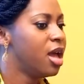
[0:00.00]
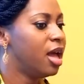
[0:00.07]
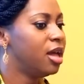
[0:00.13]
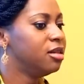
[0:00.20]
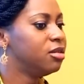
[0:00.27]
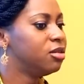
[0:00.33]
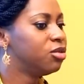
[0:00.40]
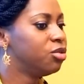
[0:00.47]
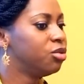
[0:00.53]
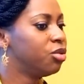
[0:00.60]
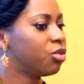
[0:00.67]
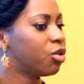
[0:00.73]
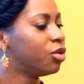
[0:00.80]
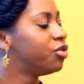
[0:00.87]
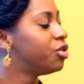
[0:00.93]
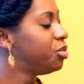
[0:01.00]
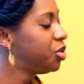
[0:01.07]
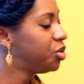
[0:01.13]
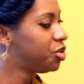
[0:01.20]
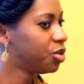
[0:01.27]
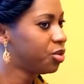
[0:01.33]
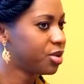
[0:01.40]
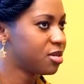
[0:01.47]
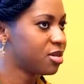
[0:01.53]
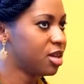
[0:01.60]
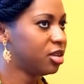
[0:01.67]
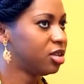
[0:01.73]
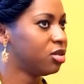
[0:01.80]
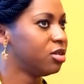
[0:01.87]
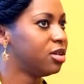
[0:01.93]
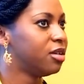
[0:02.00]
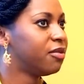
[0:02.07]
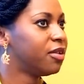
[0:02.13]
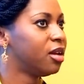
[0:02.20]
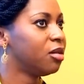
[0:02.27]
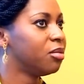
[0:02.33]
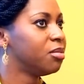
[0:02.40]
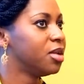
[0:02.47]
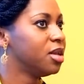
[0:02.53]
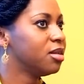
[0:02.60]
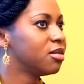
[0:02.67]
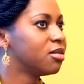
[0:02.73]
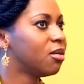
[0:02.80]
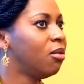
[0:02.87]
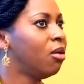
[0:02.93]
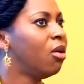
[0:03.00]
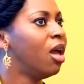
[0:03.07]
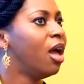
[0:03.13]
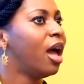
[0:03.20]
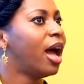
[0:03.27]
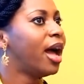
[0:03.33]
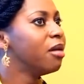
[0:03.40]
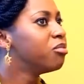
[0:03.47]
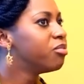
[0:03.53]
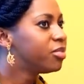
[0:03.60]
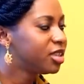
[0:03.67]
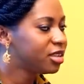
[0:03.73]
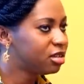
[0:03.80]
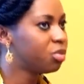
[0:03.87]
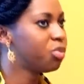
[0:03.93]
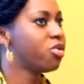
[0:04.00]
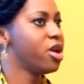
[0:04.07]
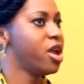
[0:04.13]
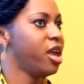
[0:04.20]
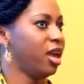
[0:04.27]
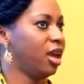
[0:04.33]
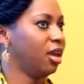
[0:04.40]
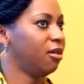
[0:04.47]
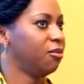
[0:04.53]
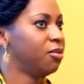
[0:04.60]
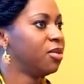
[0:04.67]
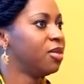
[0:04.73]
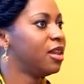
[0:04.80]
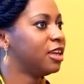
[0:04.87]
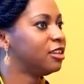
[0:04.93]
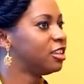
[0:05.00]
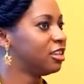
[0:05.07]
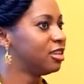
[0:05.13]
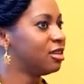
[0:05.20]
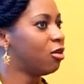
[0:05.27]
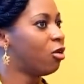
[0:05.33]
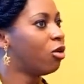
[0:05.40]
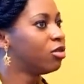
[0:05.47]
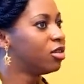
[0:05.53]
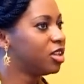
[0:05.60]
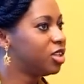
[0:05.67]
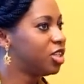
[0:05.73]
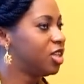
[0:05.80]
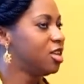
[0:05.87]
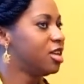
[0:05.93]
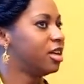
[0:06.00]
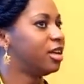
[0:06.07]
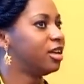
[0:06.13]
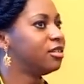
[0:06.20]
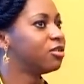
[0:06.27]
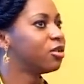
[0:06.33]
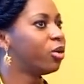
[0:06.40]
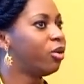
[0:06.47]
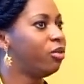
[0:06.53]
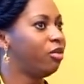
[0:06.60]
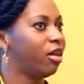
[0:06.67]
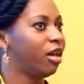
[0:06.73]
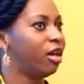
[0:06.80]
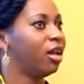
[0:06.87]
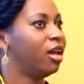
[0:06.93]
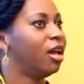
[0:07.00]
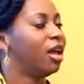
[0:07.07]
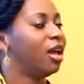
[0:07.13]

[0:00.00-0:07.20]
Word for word: and to contribute towards national development. So I'm just praying that all the cheers, all the